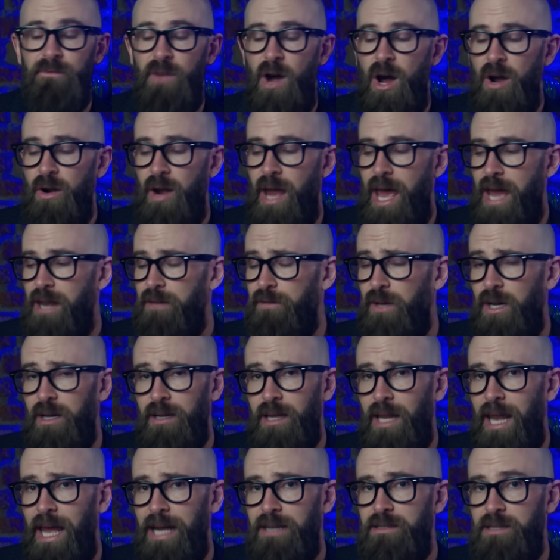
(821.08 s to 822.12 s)
far ahead of our
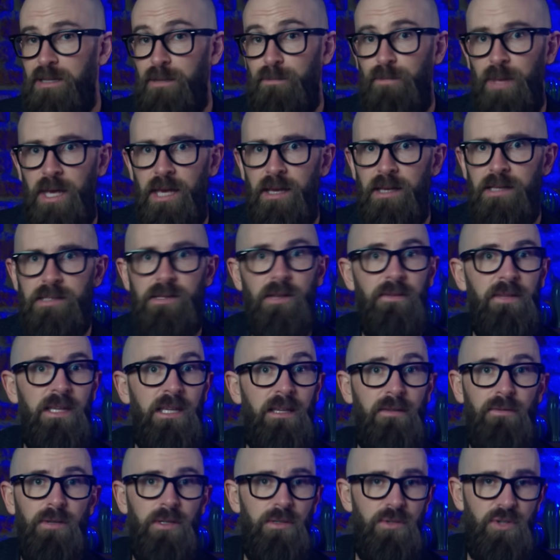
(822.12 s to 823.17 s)
galactic peers on
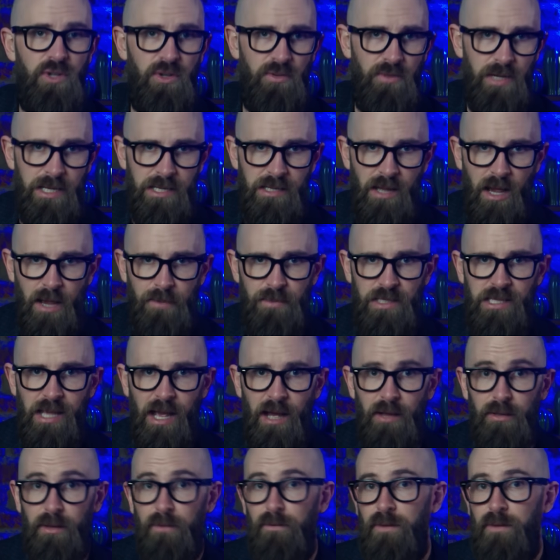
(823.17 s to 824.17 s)
the evolutionary timescale,